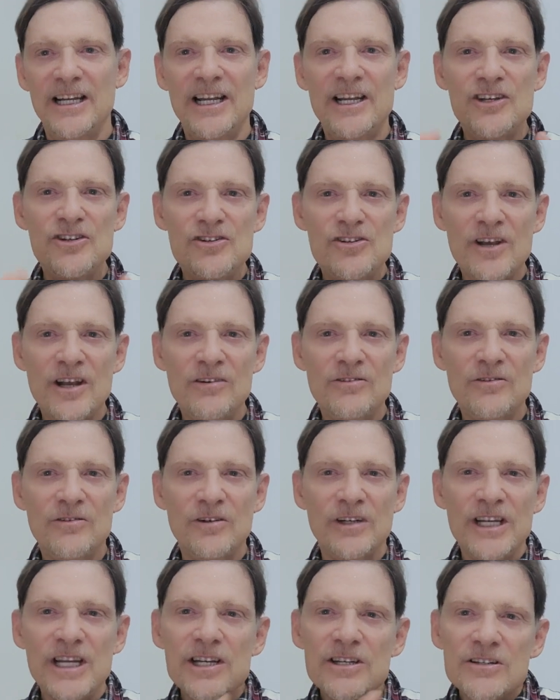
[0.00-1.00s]
In
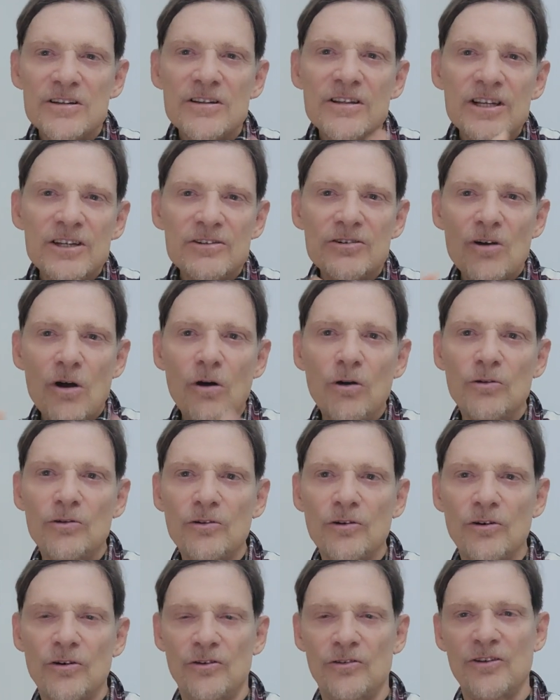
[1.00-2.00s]
general, each of these
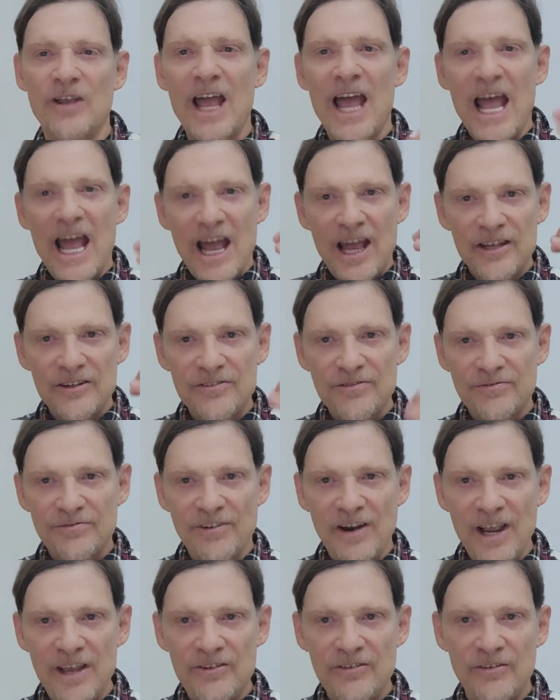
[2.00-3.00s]
cultures has
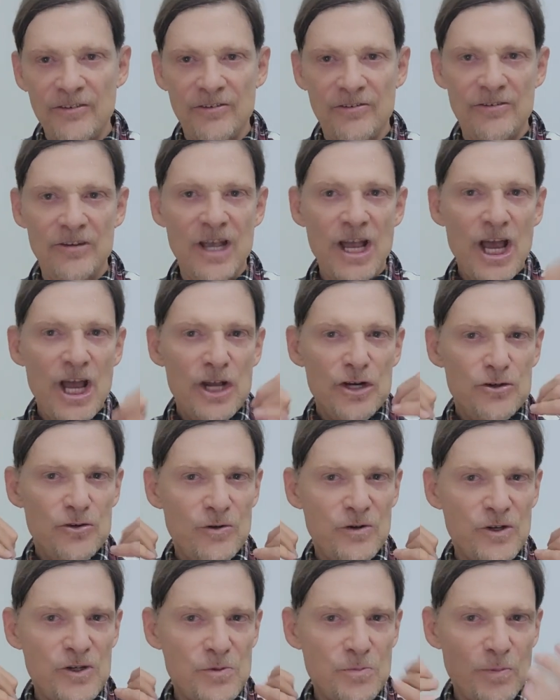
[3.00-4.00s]
phrases
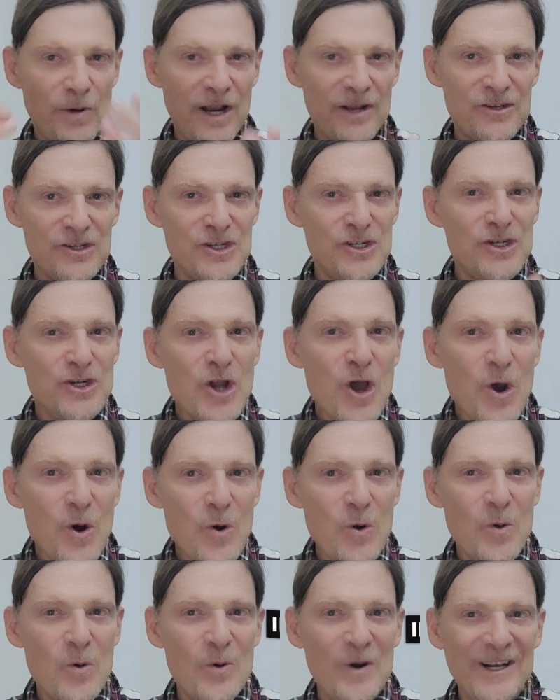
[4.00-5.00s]
to express
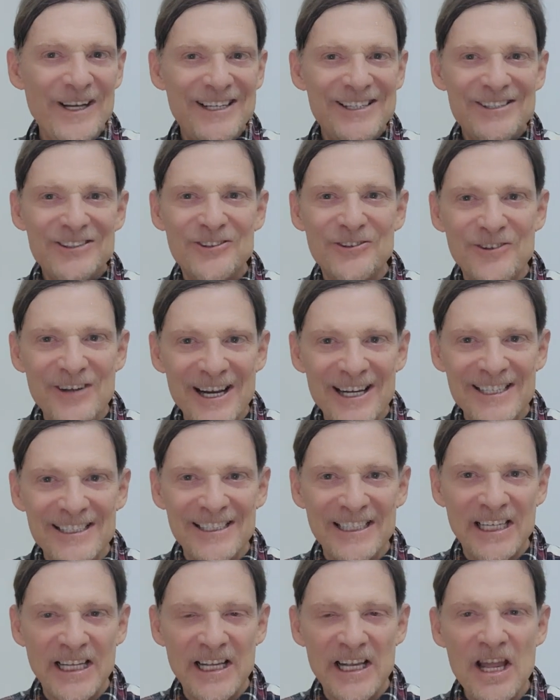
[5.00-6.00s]
no
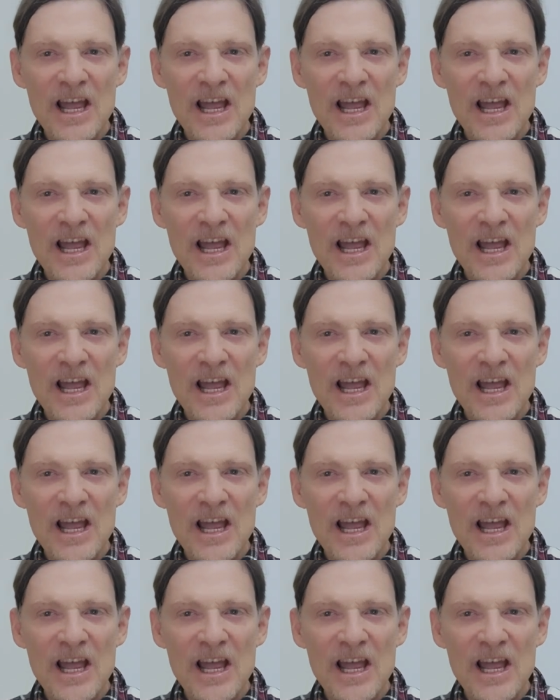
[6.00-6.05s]
indirectly,